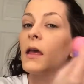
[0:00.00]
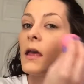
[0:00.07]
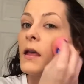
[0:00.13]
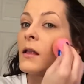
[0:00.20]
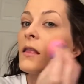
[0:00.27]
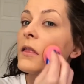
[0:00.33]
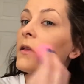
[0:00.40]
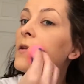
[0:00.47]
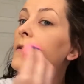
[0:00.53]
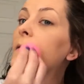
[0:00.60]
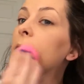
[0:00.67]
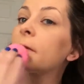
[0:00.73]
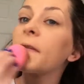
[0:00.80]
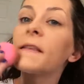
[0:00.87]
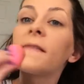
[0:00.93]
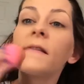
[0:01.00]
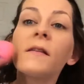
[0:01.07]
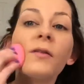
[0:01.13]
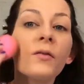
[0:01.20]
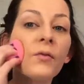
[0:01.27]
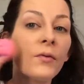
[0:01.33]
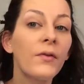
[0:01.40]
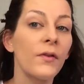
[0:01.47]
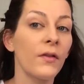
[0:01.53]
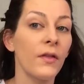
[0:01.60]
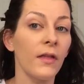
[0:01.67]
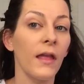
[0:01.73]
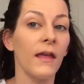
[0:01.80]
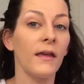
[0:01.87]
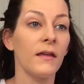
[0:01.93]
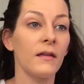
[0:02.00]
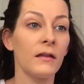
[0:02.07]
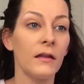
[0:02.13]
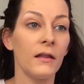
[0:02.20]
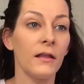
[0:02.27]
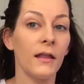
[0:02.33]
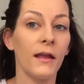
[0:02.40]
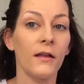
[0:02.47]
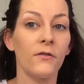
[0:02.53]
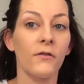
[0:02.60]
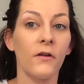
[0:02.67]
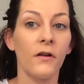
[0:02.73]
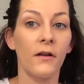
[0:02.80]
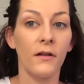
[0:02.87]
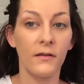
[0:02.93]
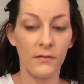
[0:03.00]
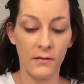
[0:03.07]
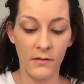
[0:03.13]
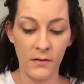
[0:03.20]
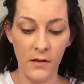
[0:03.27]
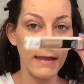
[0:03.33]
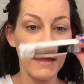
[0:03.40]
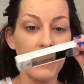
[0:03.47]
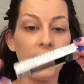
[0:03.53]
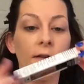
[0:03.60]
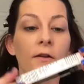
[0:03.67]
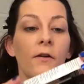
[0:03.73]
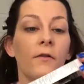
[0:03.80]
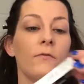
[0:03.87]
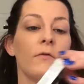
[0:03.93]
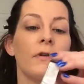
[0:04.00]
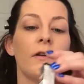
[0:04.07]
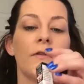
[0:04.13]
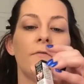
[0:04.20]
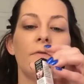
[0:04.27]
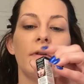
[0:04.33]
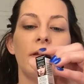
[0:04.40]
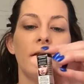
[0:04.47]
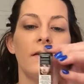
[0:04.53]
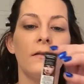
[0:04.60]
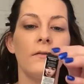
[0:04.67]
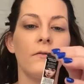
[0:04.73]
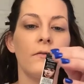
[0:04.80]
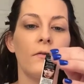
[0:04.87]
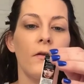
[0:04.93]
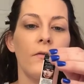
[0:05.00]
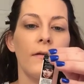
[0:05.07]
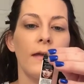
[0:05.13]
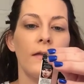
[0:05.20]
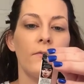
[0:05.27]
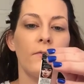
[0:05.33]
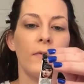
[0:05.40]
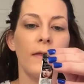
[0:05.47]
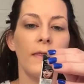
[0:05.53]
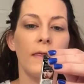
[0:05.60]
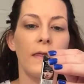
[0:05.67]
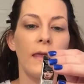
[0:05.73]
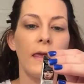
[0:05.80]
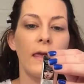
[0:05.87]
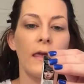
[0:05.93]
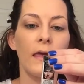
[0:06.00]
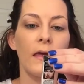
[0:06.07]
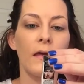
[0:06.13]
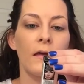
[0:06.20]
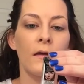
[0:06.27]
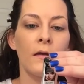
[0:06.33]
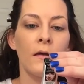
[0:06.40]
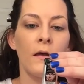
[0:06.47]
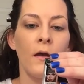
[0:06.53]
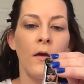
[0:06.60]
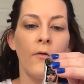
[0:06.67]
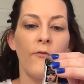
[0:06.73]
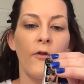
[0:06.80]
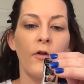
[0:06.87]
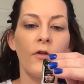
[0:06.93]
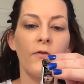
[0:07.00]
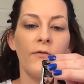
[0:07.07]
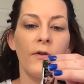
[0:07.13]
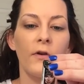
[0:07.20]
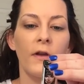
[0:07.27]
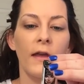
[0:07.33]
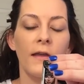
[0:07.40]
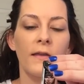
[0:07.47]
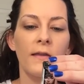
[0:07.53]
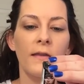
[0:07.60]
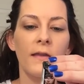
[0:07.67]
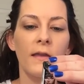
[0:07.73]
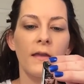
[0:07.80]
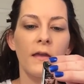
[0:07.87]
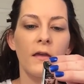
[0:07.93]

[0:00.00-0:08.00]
it looks like later on. Concealer. We're going to go in with the Photo Focus